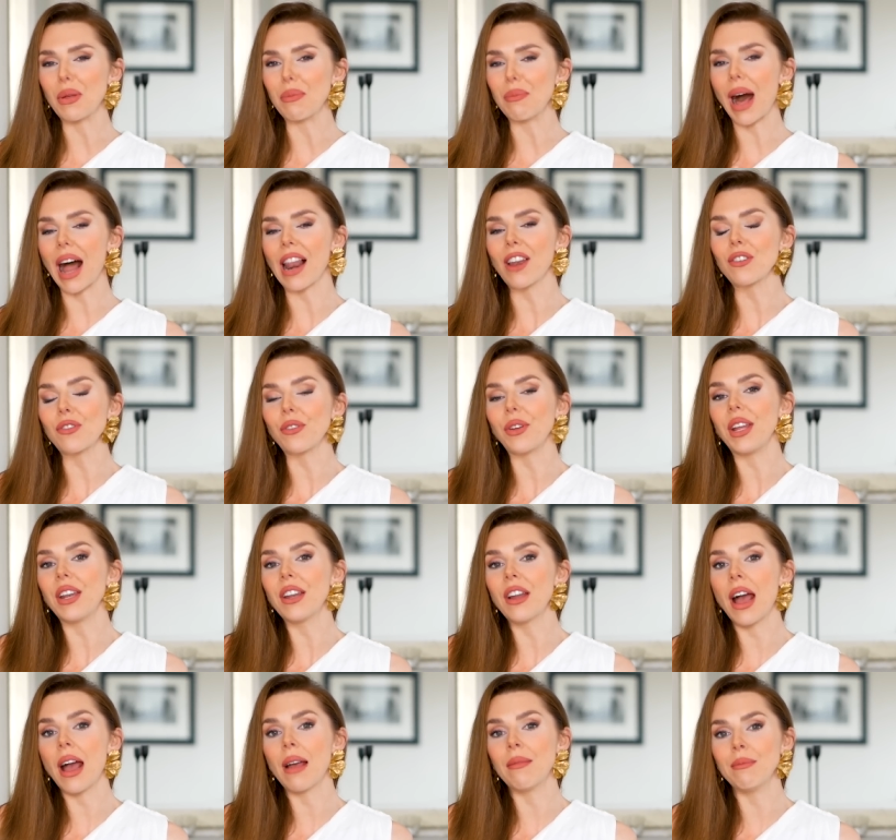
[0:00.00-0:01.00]
The
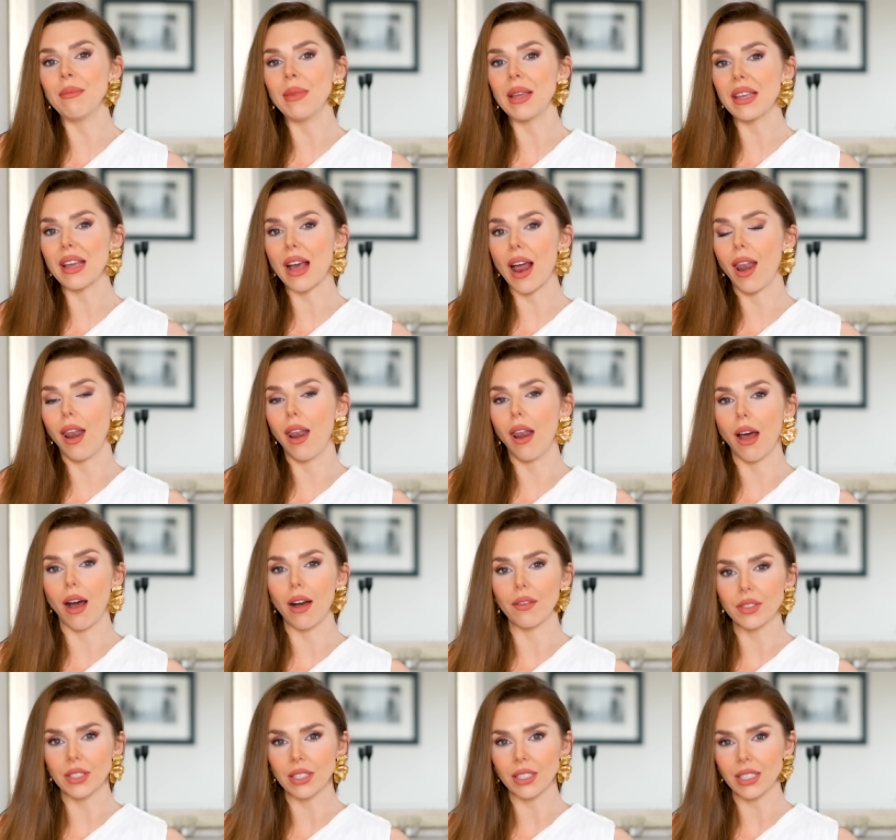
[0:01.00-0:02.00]
ballerina and me
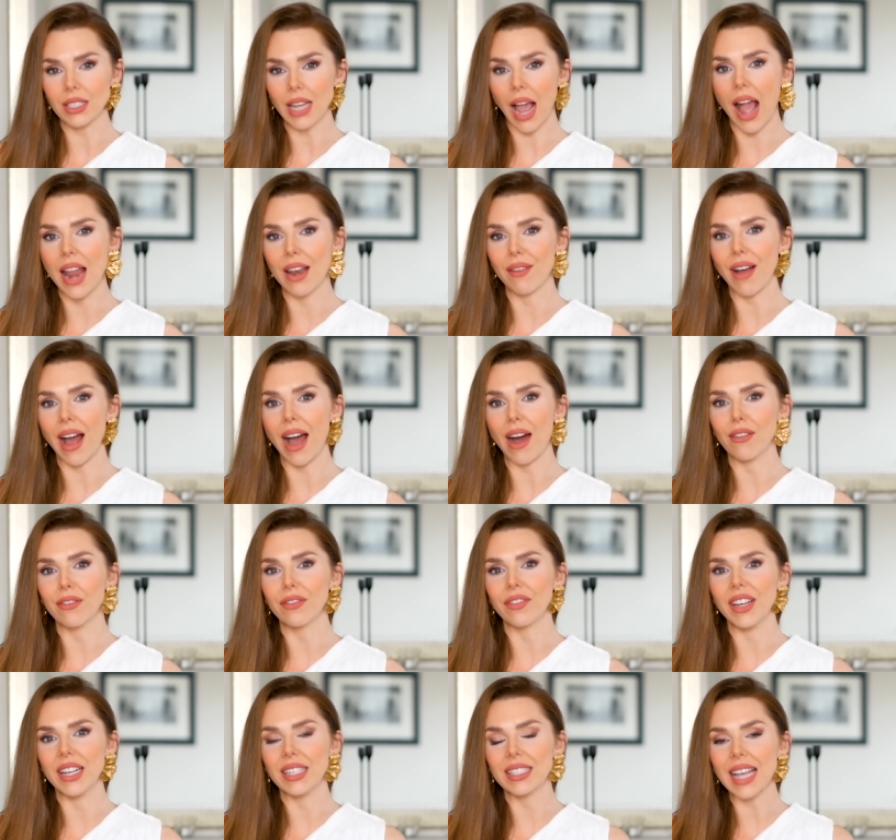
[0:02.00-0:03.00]
loves these kind of
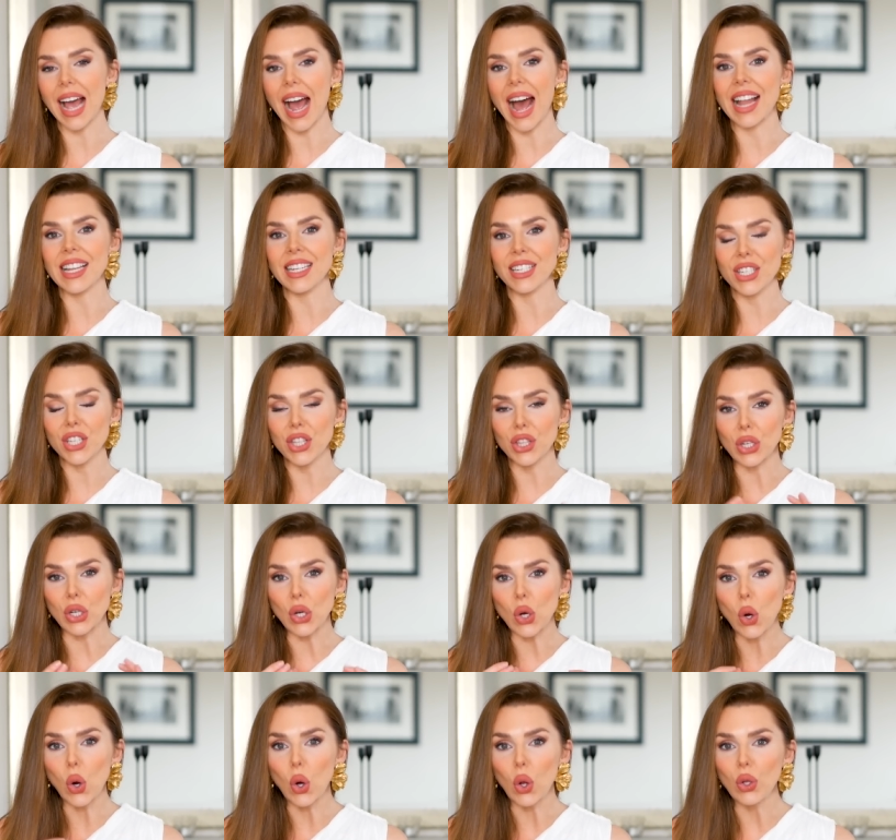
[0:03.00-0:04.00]
outfits, and the
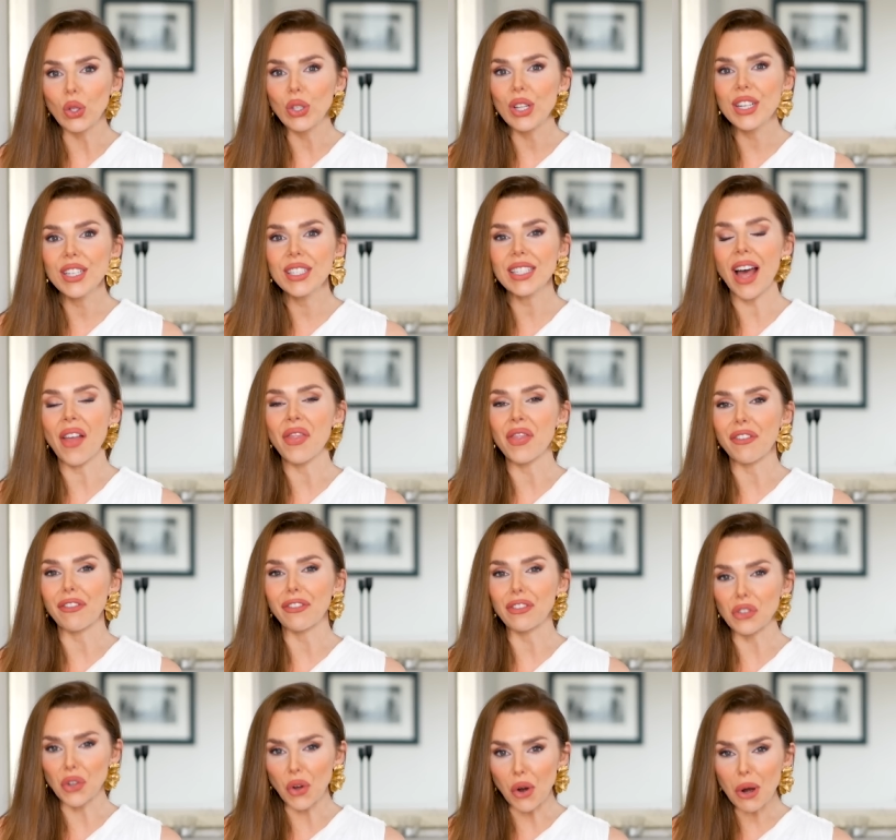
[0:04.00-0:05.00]
colors and the
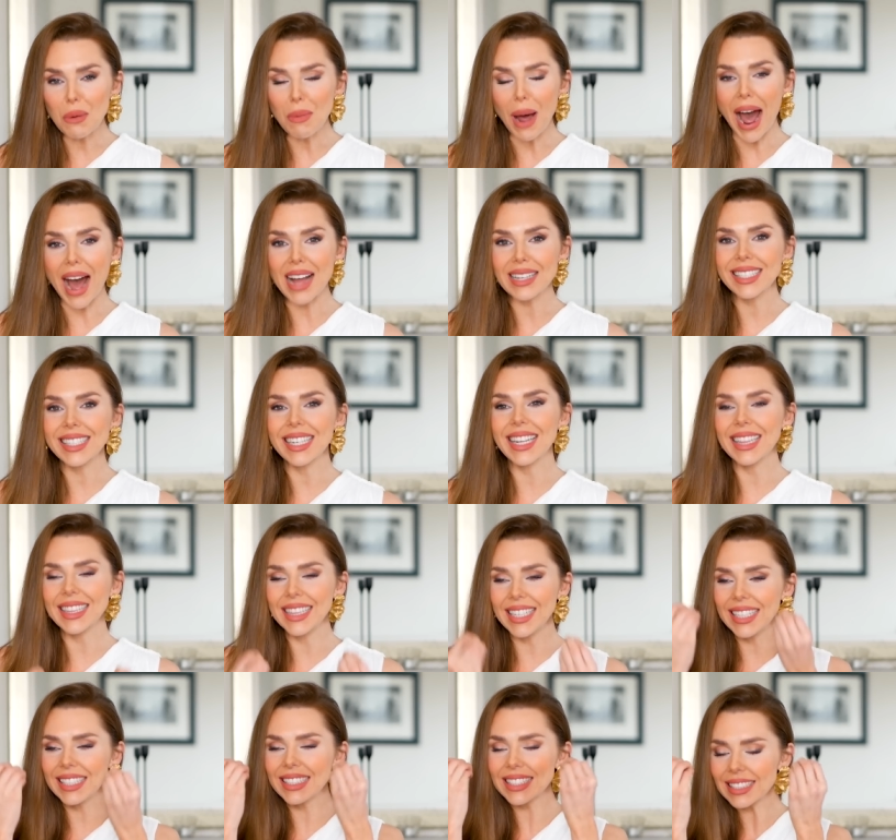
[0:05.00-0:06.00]
floral pattern in
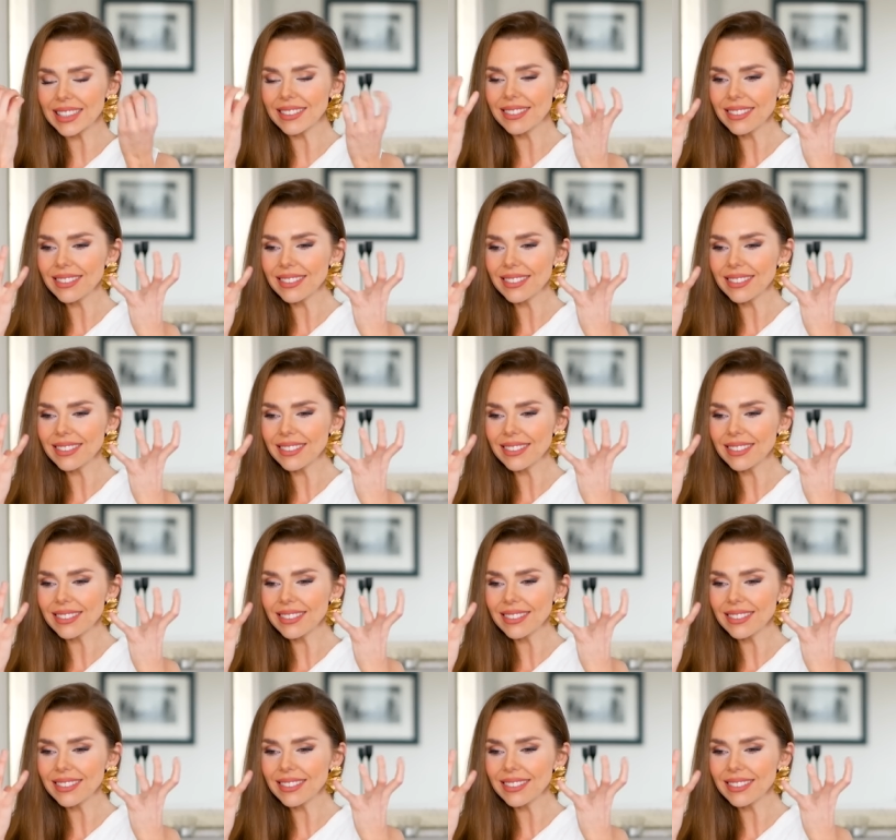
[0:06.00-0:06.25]
this,